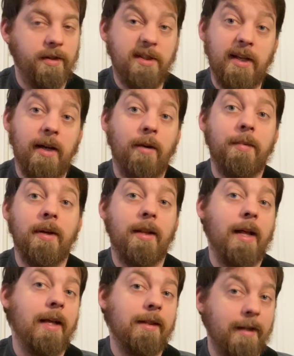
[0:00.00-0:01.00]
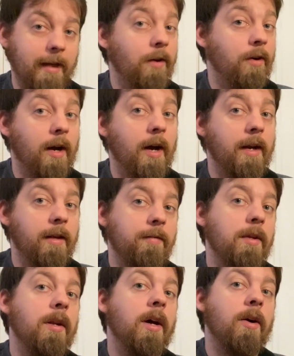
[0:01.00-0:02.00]
It's going to help you a lot later on if
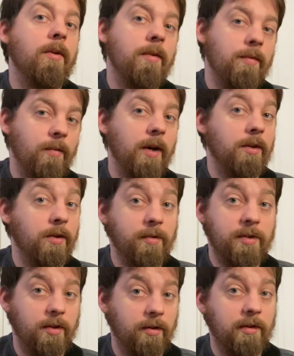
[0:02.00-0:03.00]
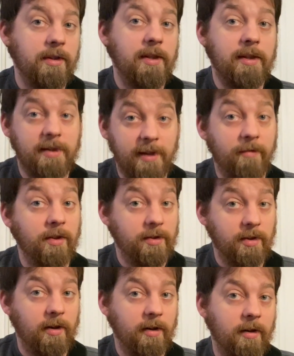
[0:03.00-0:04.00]
you know where those 3rds and 7ths
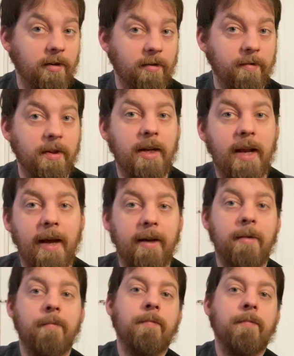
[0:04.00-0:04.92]
are all over the neck.